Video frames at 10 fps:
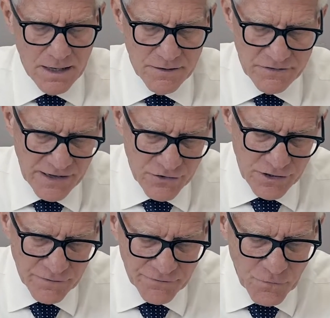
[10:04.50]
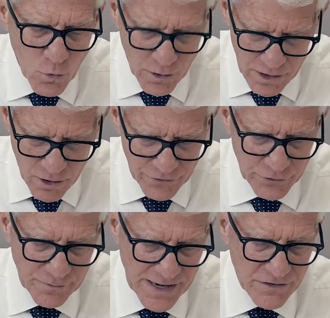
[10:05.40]
Section 4, also
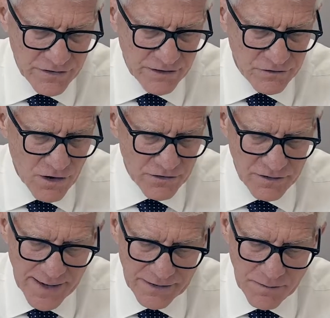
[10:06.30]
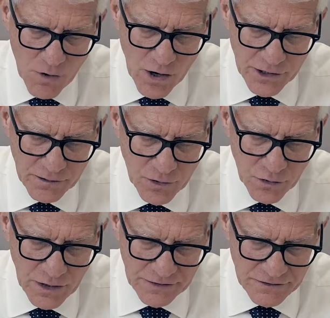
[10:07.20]
on page 6, talks about the
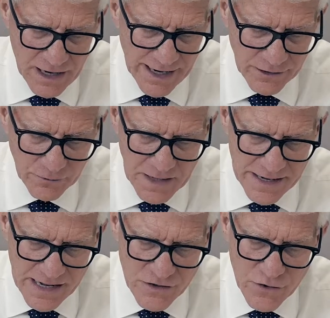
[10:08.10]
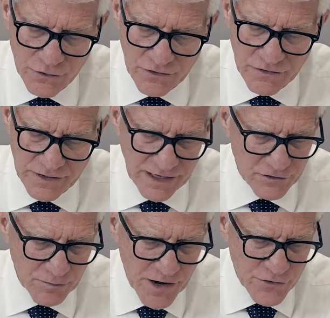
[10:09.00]
marketable title. It uses an
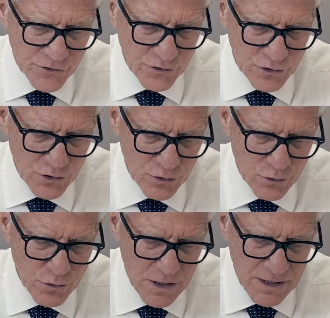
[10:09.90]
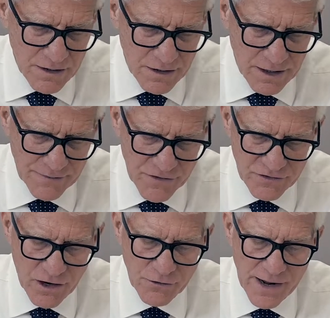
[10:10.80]
expression or two in this
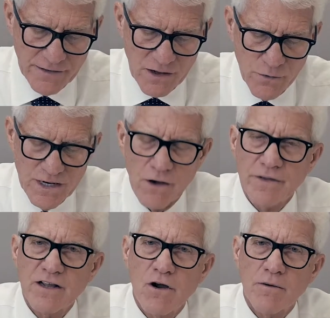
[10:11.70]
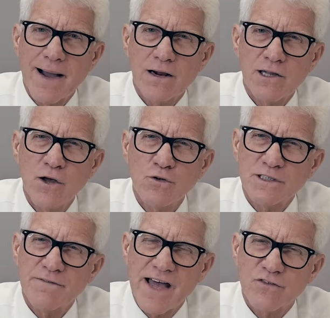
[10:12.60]
contract that we don't, they call it about close
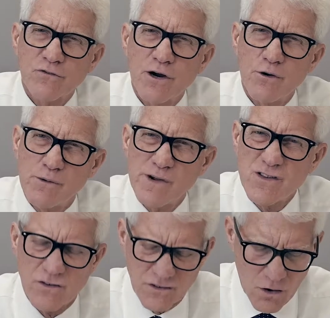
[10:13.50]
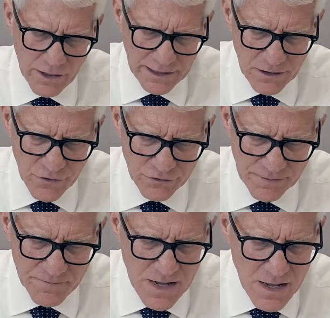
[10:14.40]
of escrow, and we just call it
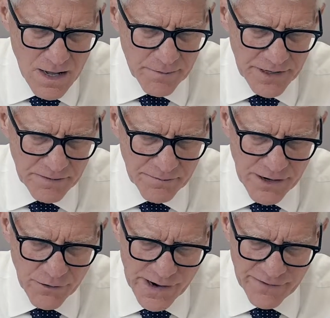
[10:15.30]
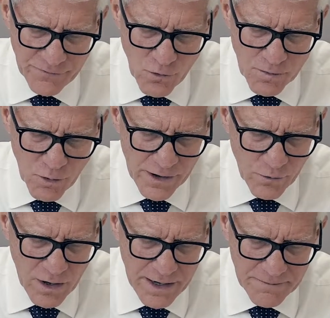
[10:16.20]
closing. But in paragraph
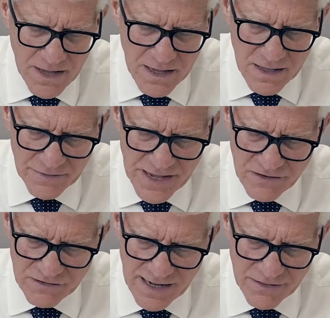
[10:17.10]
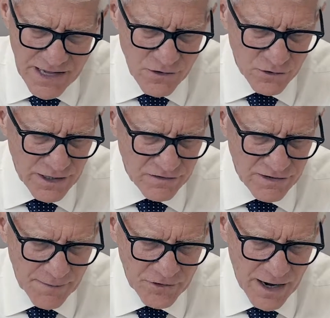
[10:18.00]
4.1, they say that you'll
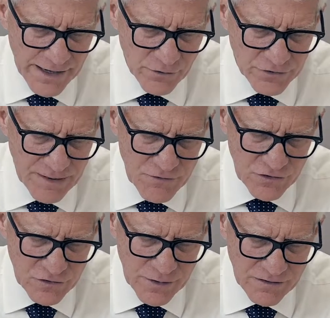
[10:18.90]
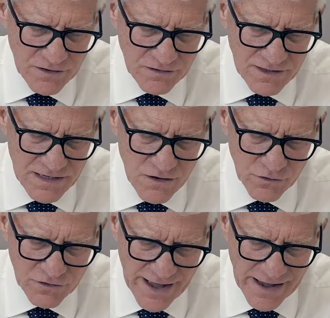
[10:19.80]
accept title subject to existing
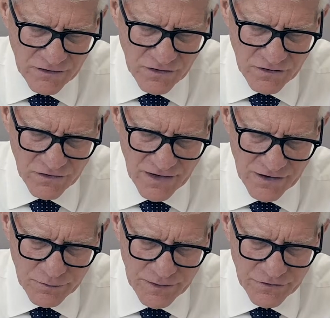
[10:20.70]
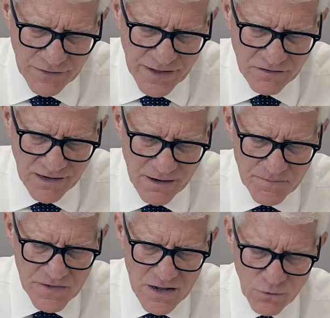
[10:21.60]
year's taxes, assessments, and they say
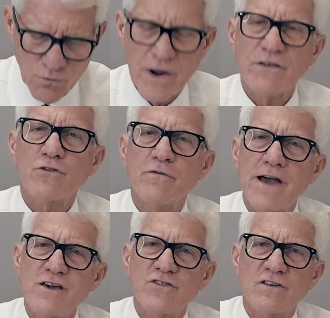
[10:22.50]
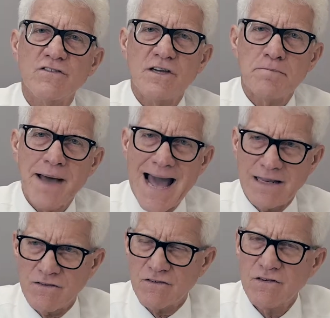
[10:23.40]
reservations and
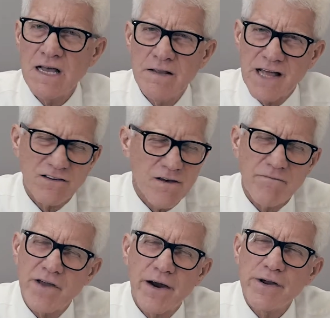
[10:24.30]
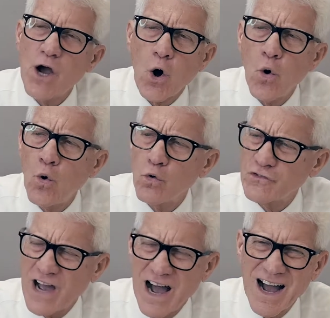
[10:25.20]
patents. That's a very
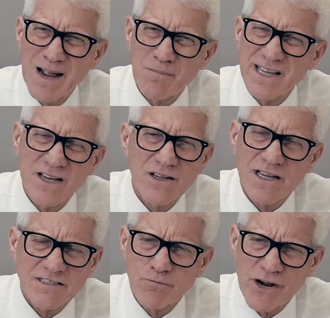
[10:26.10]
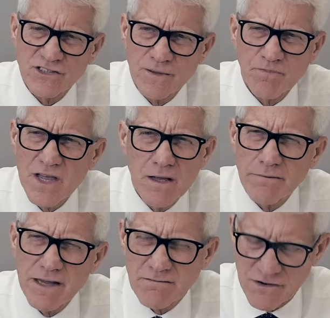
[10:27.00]
old-time legal expression
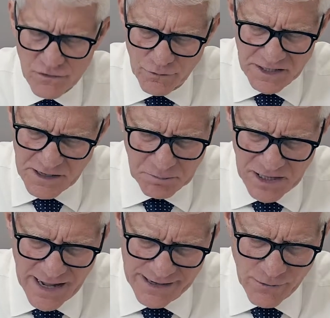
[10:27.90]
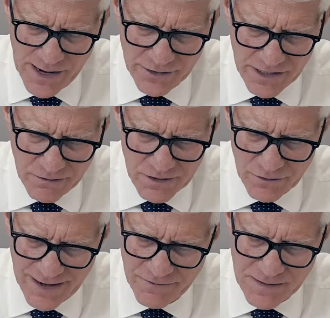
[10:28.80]
that doesn't really apply around here. We
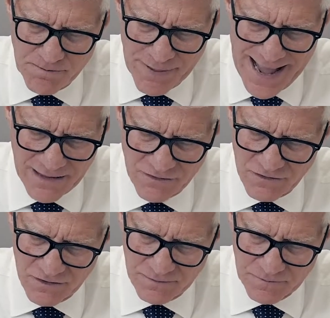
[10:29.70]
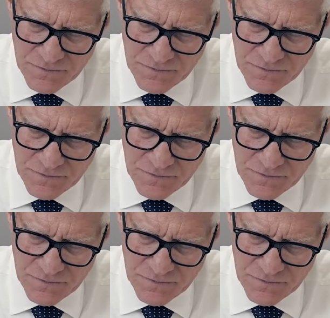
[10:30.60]
don't have any patents.